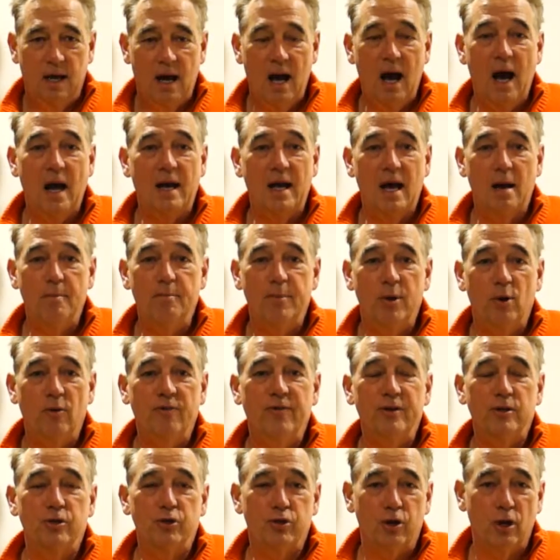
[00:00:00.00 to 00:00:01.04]
Hi, I'm Bill
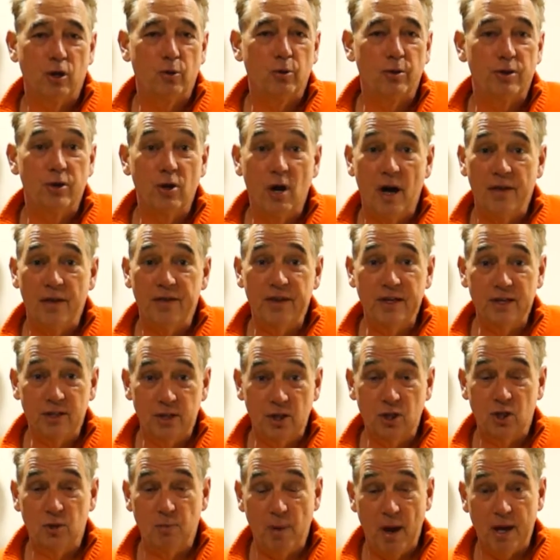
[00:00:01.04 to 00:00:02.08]
Fitzgerald with Northeast
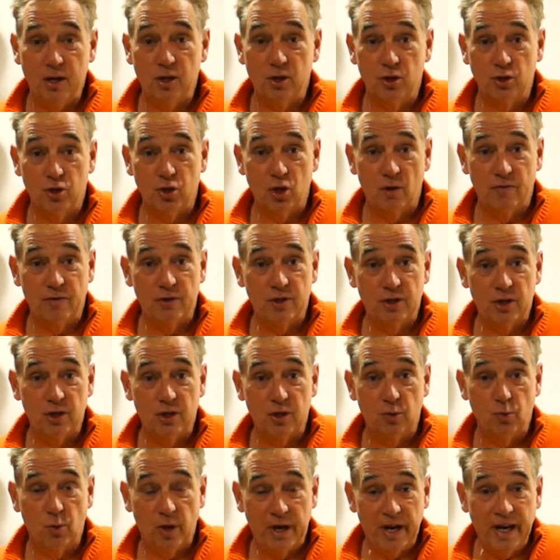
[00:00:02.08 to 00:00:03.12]
Inspection Services,
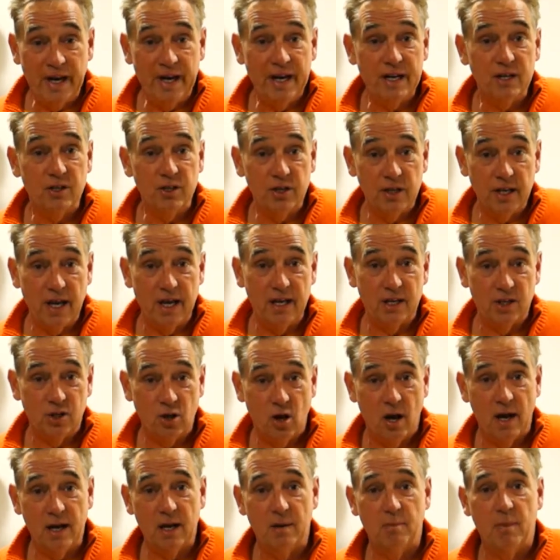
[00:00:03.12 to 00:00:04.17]
and we're here today to
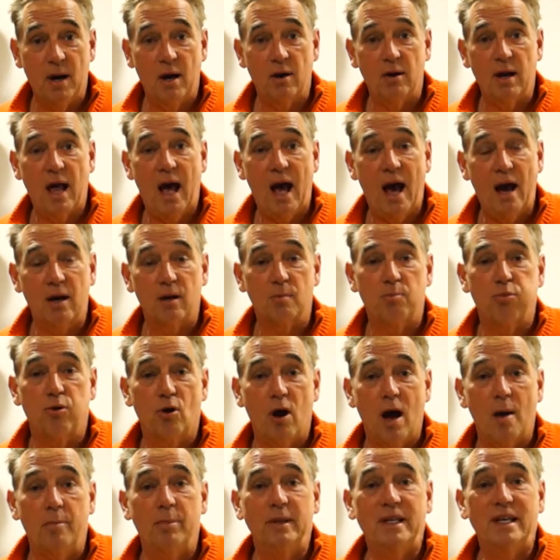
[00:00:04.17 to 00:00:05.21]
talk about how to
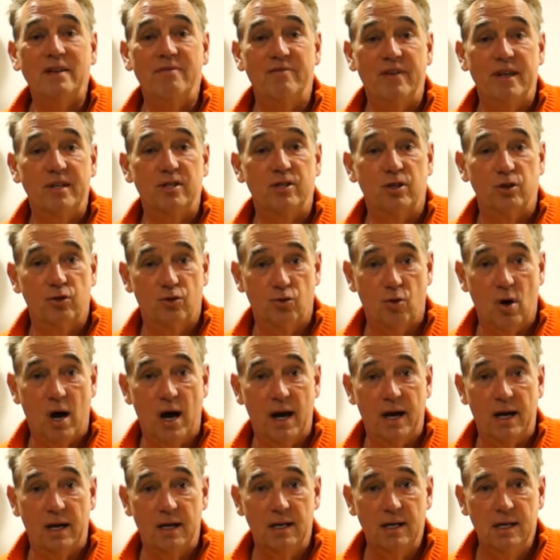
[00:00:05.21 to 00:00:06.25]
properly vent a
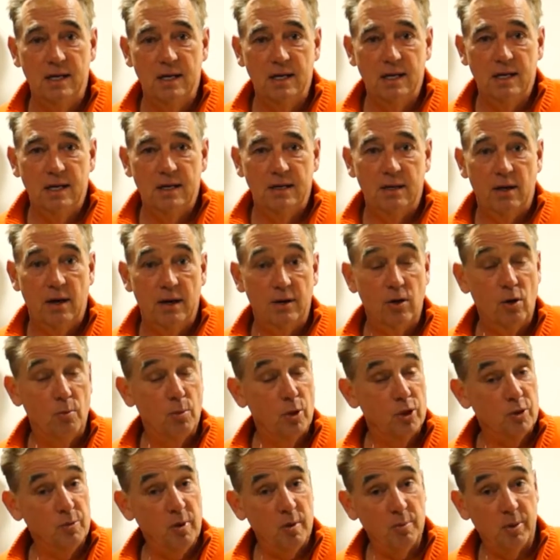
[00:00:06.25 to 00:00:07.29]
dryer. Now, I know
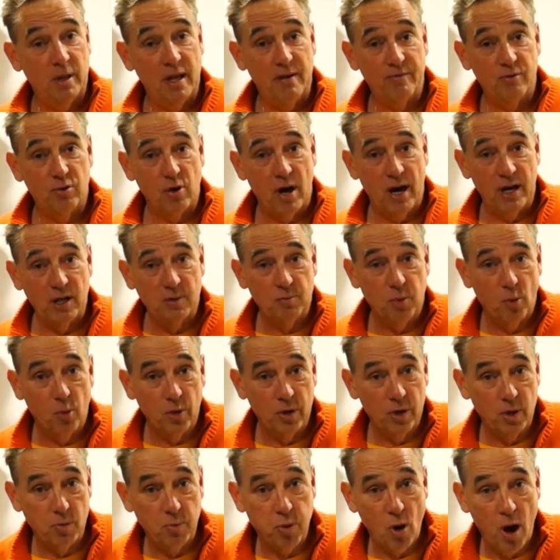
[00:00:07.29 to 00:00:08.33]
most people have dryers, but
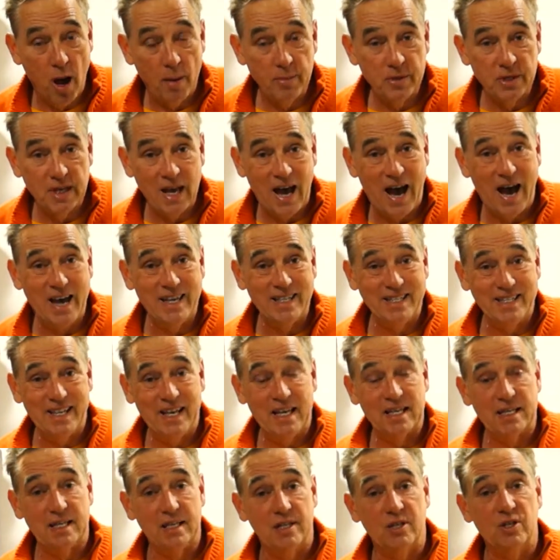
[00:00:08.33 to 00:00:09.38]
one of the problems that I see
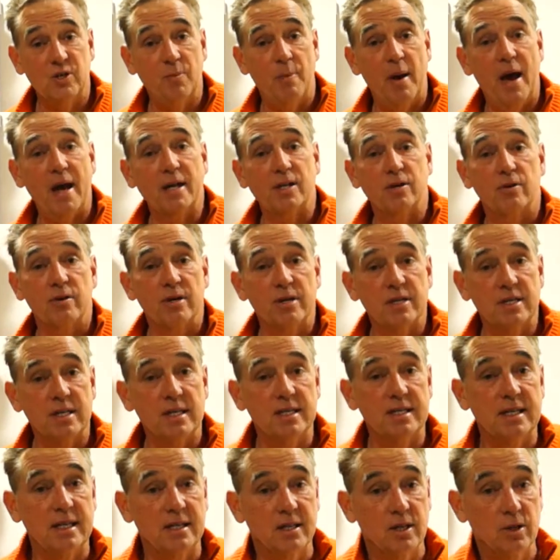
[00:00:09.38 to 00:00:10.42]
as an inspector is
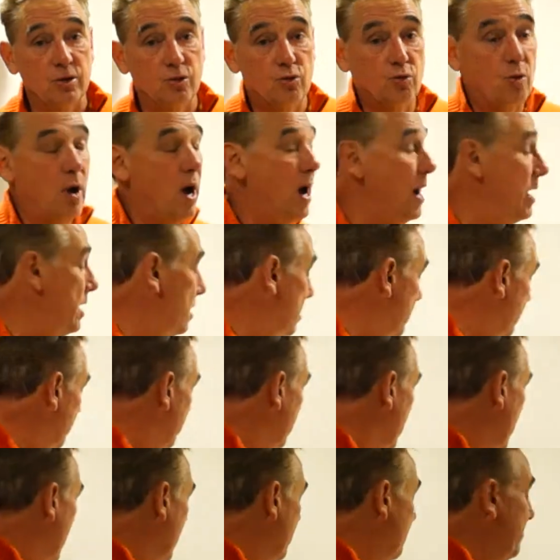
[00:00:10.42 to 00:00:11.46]
that the dryer
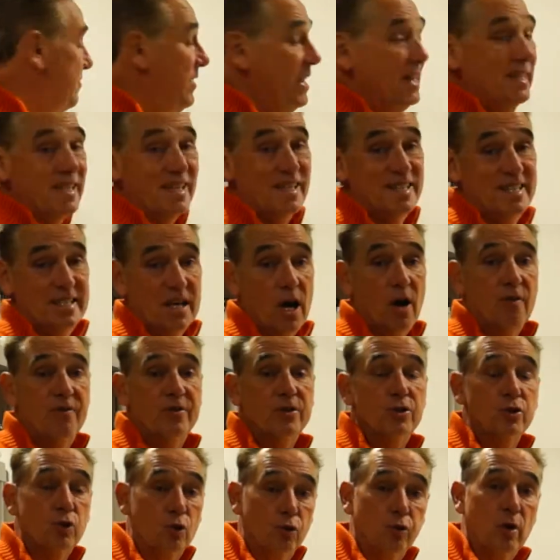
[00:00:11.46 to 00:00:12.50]
vent itself
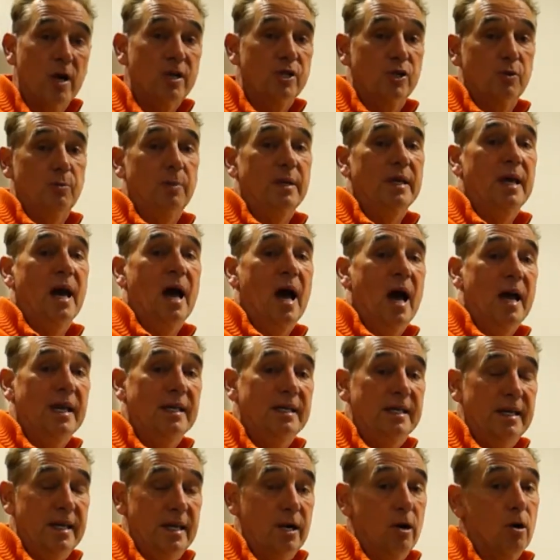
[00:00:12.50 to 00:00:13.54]
is crushed
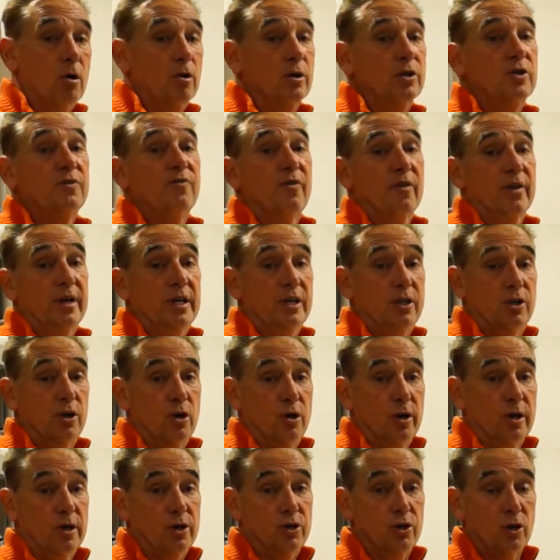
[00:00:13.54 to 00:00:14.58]
behind here, or it's very
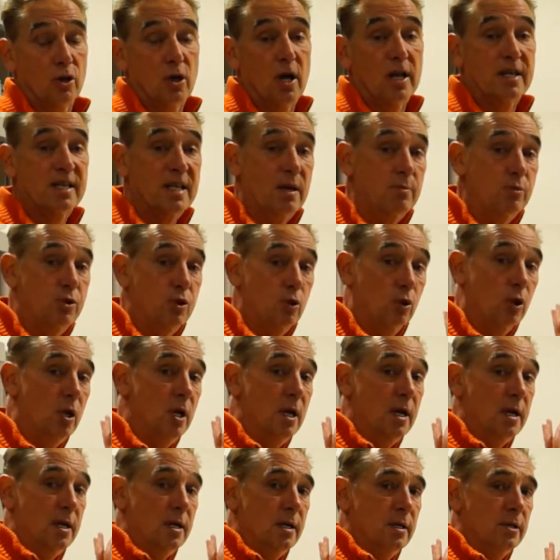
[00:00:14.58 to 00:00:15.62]
dirty. So a lot of times when
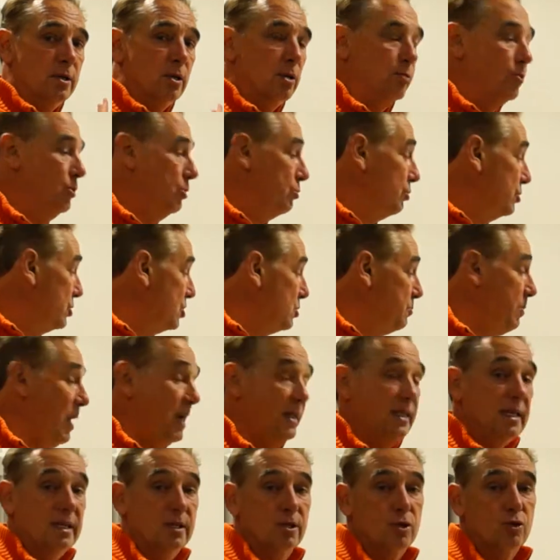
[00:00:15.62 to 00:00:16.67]
you're
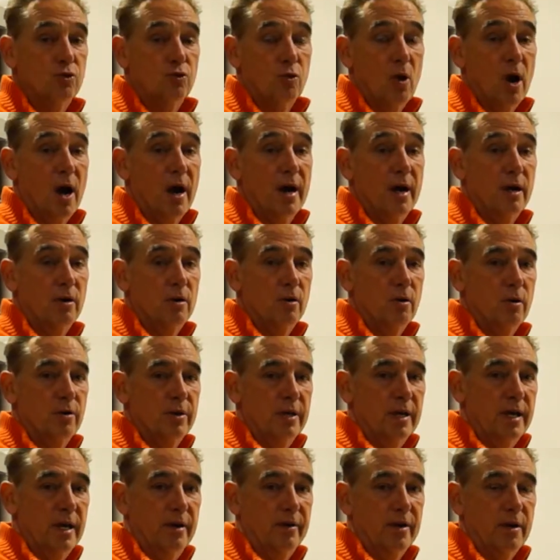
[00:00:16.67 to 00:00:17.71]
inspecting the dryer or
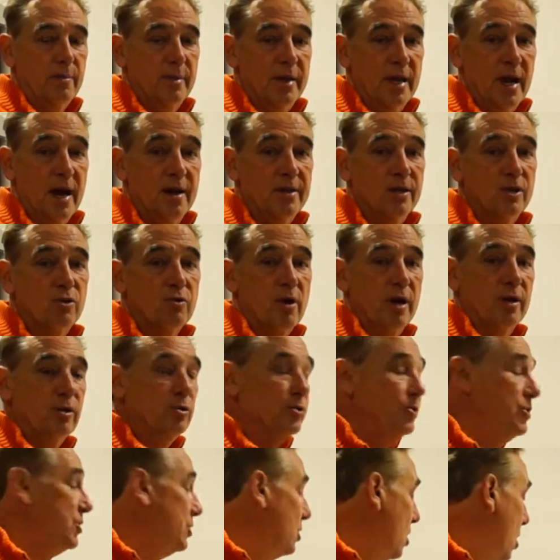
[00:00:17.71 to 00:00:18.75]
the area behind the dryer,
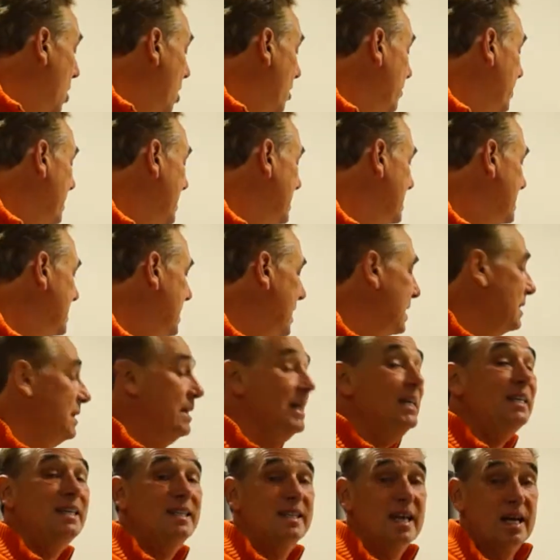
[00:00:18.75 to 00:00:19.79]
you'll see all this
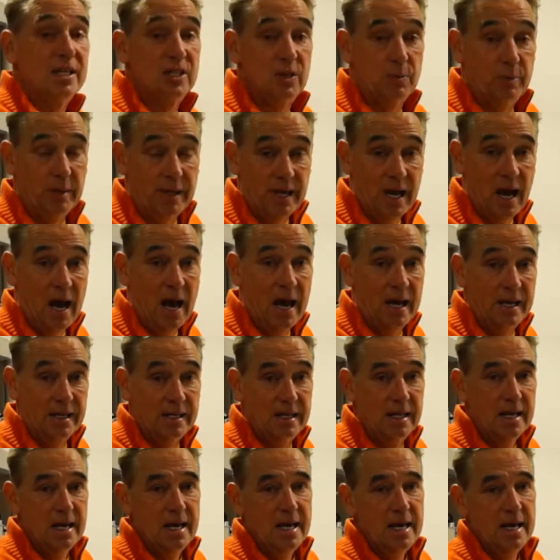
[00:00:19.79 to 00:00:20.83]
lint dust
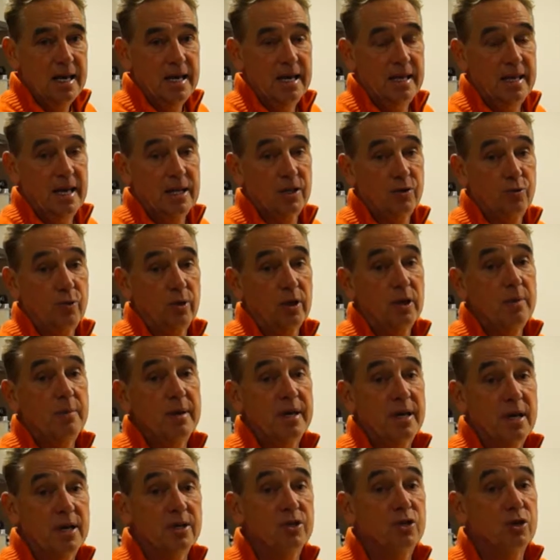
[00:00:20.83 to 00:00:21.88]
behind. And that's really
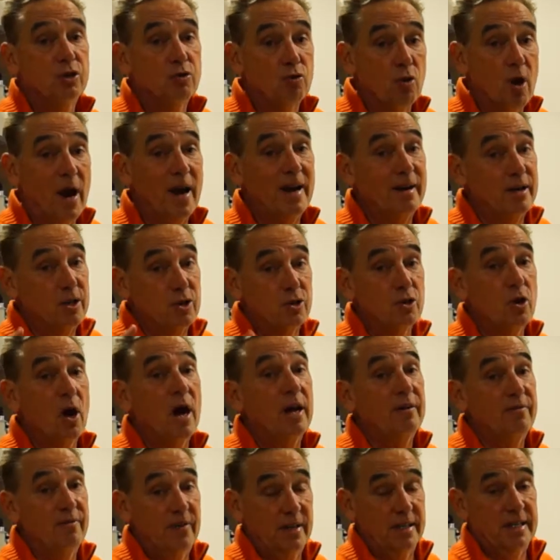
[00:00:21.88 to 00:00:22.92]
because the dryer is
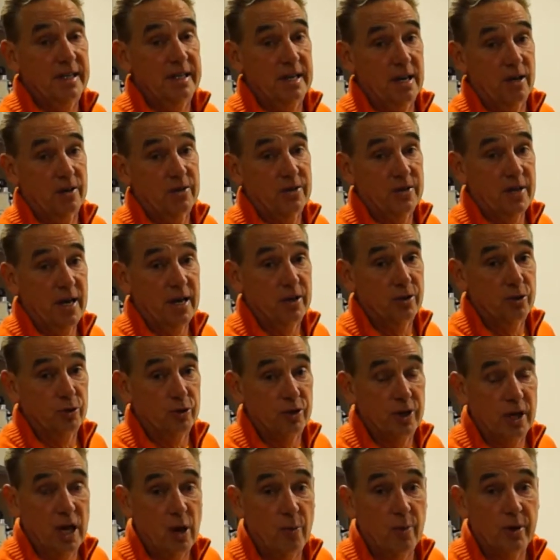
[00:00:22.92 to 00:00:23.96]
not venting outside. So
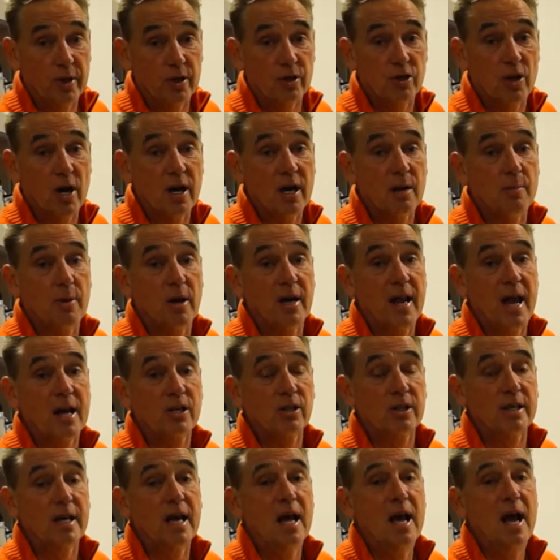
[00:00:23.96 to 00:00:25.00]
today we're going to talk about
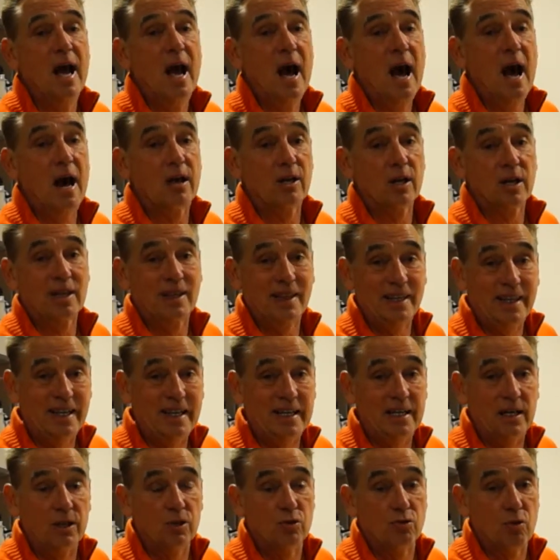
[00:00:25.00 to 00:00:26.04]
actually how to
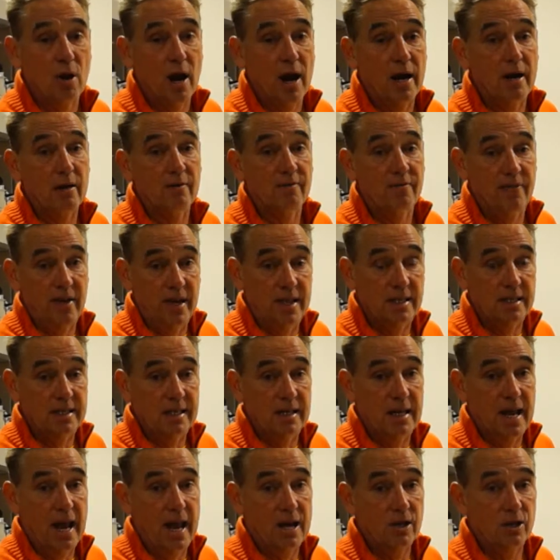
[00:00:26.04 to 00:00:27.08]
clean a dryer vent
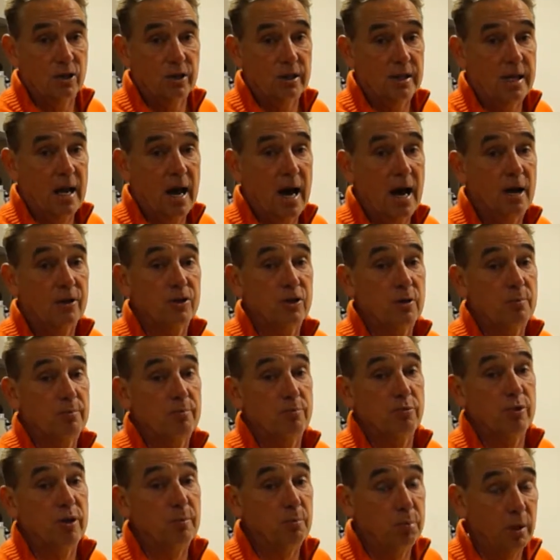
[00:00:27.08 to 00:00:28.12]
and actually how to
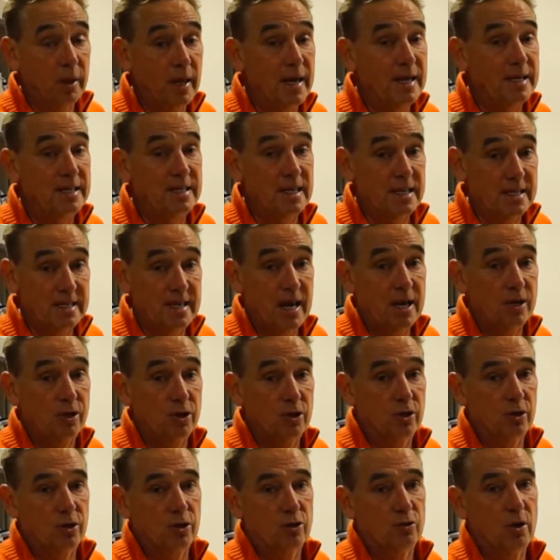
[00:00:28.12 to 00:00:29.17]
replace a
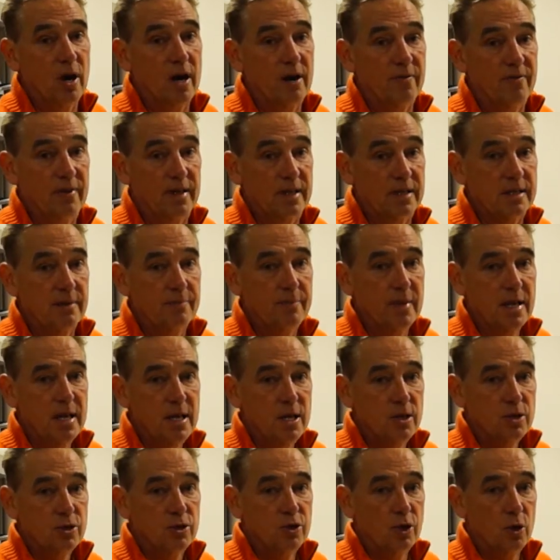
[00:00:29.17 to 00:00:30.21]
section of the dryer vent.
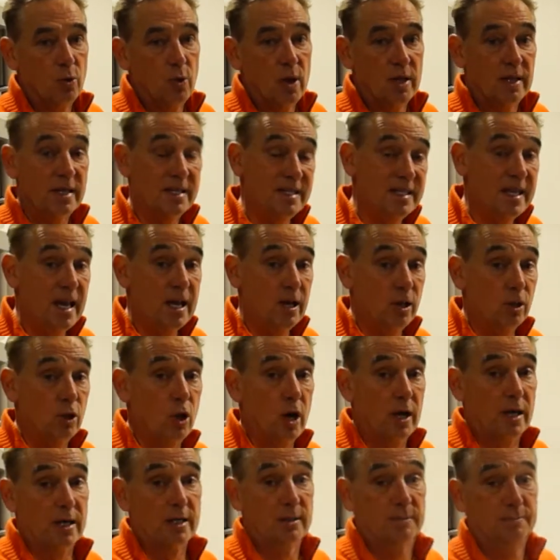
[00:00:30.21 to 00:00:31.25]
So let's take a
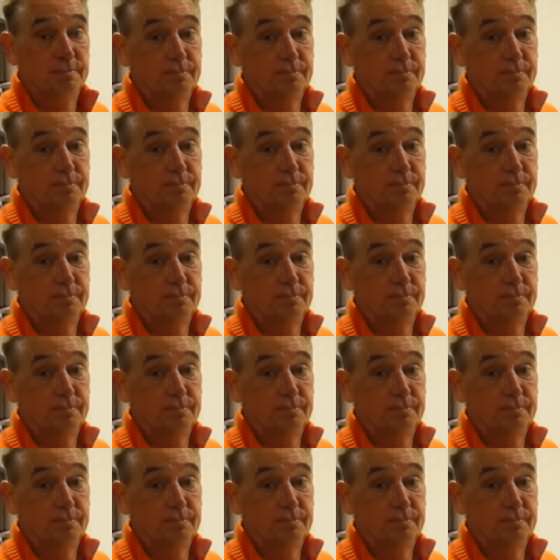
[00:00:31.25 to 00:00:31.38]
look.